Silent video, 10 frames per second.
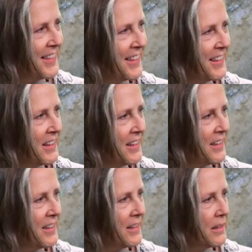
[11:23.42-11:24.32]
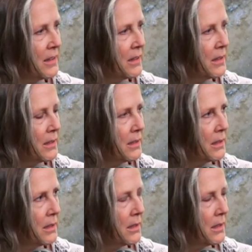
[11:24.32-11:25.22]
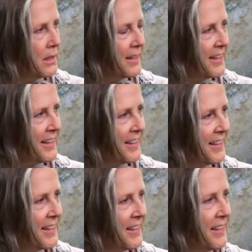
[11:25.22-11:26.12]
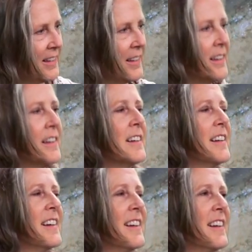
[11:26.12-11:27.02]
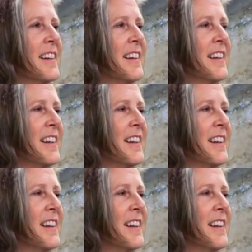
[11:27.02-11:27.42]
This person isn't speaking.